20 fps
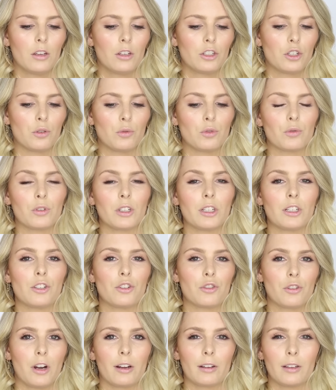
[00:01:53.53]
she was really
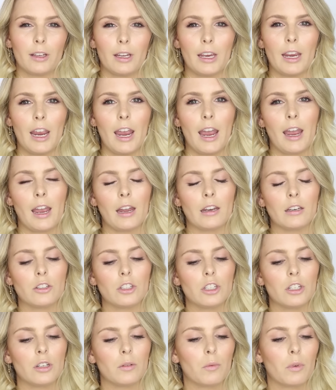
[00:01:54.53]
struggling and
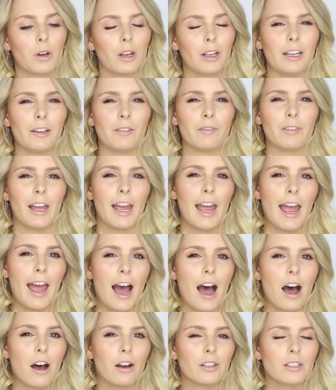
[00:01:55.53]
she didn't want to leave the
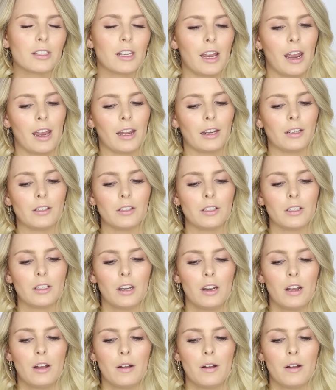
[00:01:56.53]
house, and